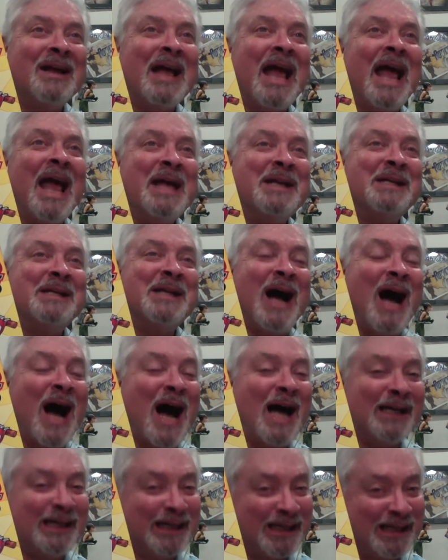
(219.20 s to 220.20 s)
and
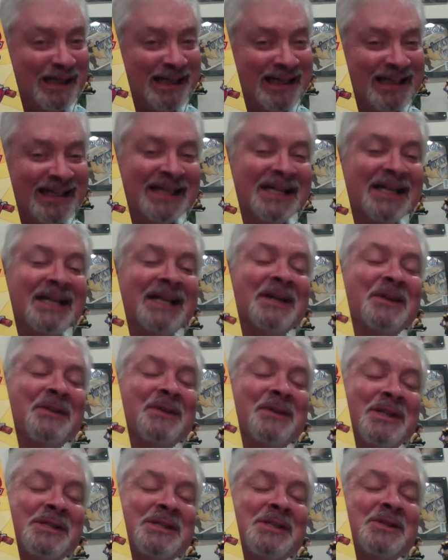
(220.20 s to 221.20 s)
Connor.
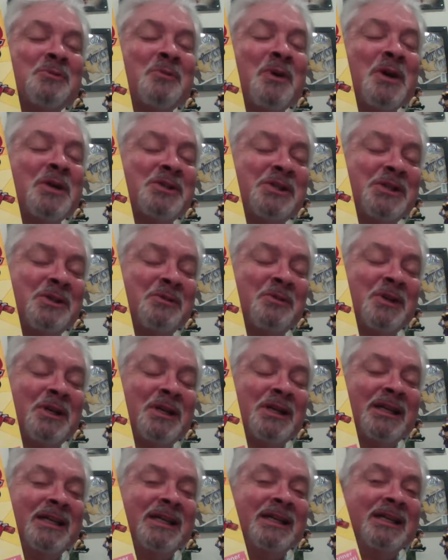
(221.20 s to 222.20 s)
This is where she
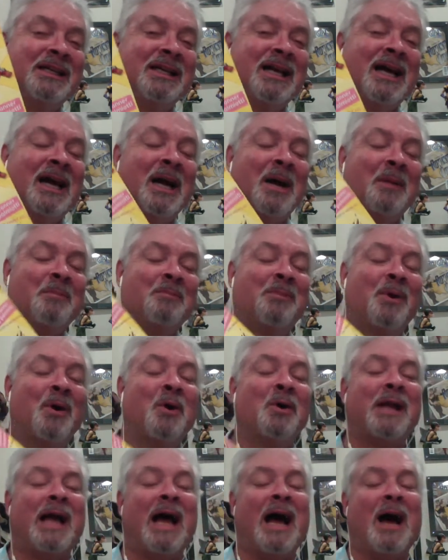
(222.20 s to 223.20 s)
really
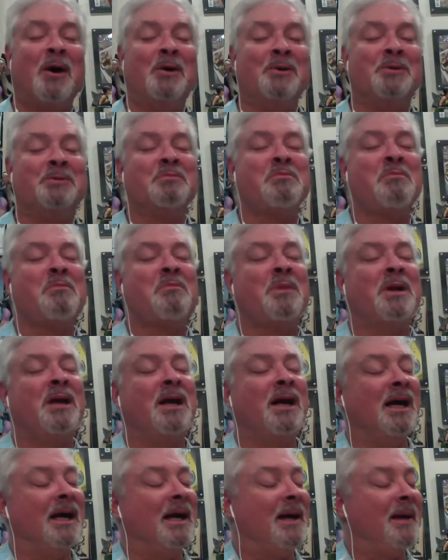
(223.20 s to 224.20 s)
broke out
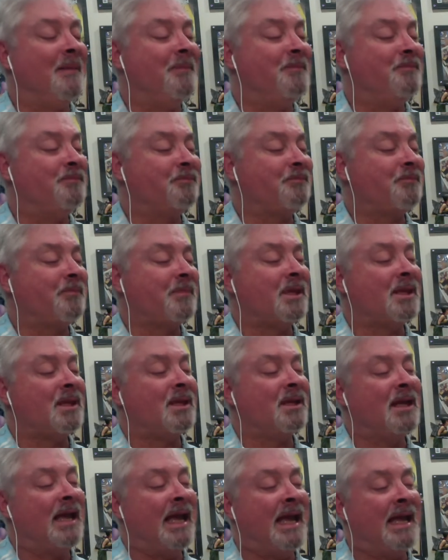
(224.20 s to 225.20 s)
um,
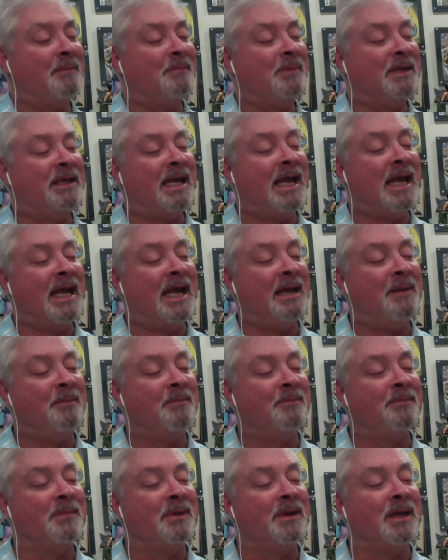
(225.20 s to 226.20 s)
and
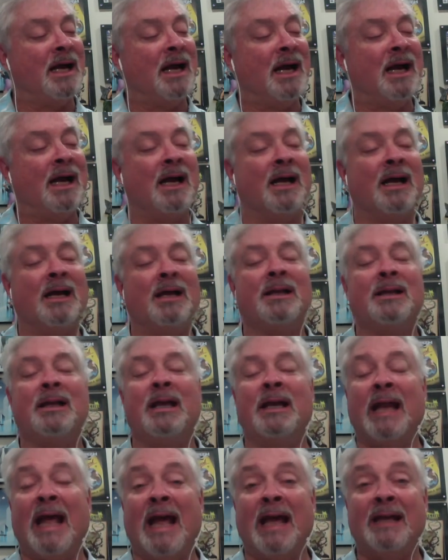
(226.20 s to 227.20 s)
became
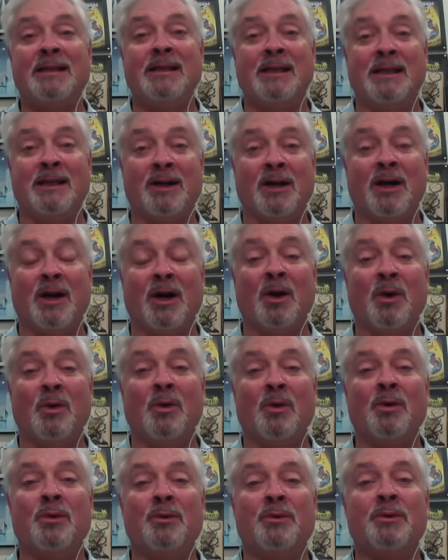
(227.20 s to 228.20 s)
an
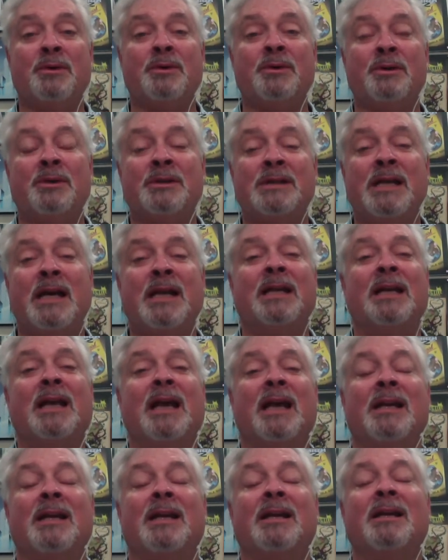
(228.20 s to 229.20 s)
anti-hero,
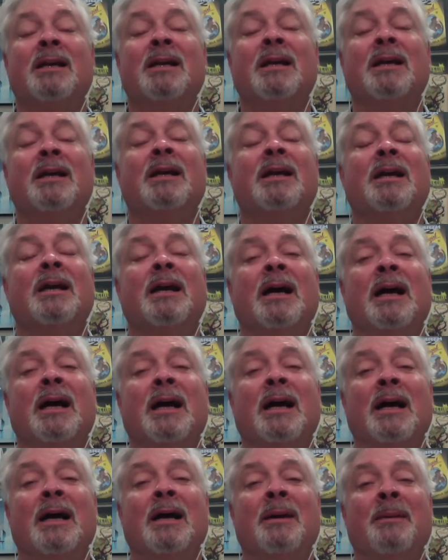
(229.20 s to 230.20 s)
dedicating,
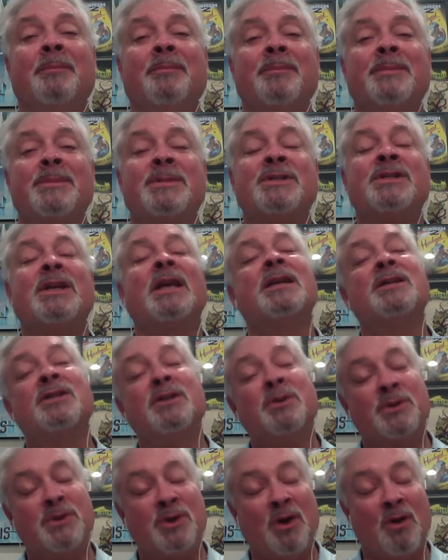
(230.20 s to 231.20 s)
saying
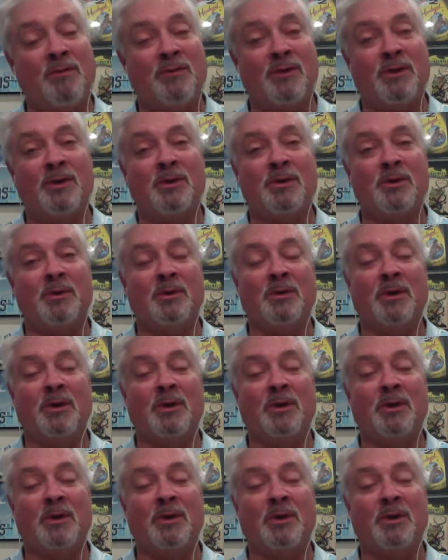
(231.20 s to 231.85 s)
she was over